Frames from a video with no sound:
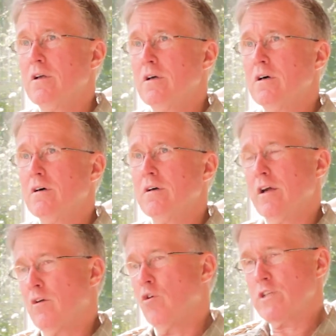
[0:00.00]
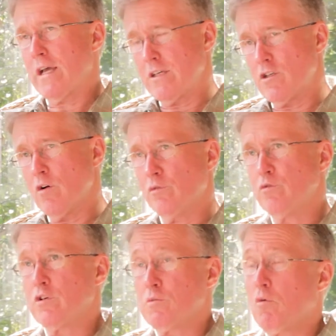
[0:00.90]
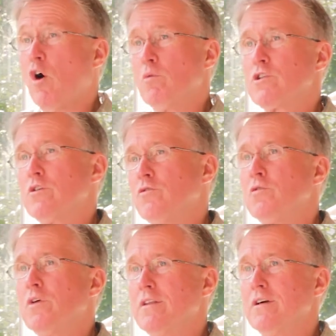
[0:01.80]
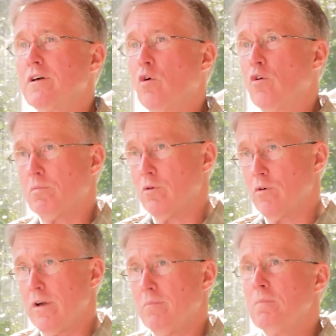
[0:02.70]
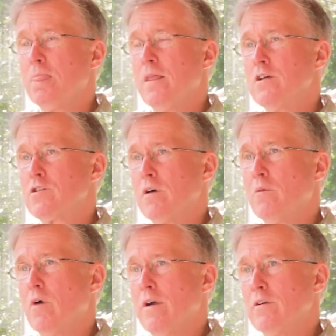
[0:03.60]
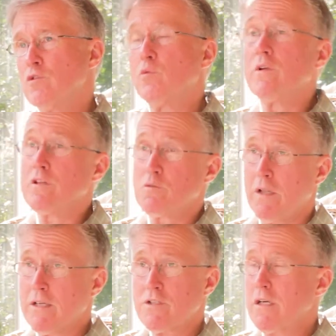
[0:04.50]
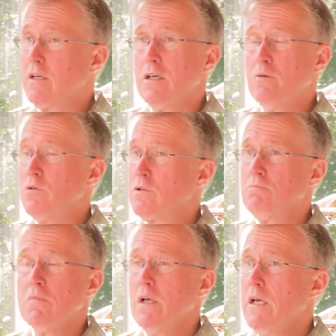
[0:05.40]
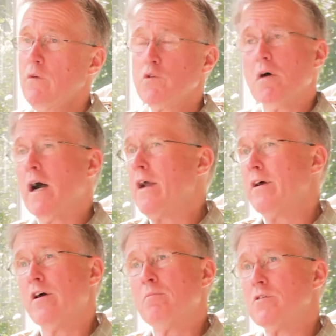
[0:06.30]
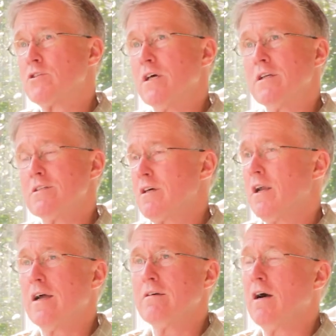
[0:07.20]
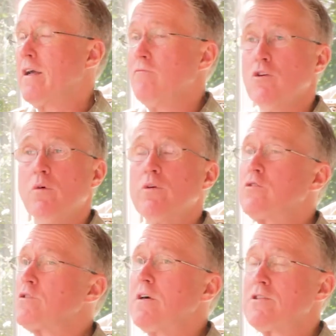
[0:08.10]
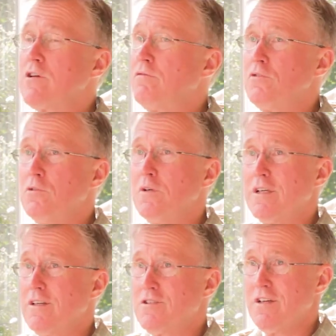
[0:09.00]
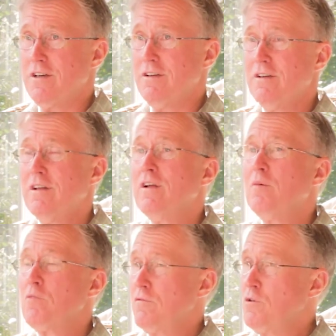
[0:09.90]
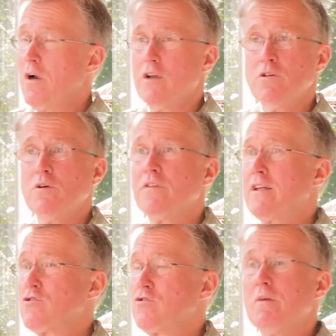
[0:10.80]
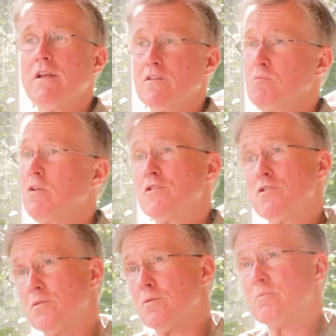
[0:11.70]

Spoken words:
and of course I had to go through, because Paul was still doing the choral program. So I wanted to do it with his blessing, and he was behind it 100%. He said, I have no interest myself in doing it, he said, but if you want to do it, that's tremendous. Please do.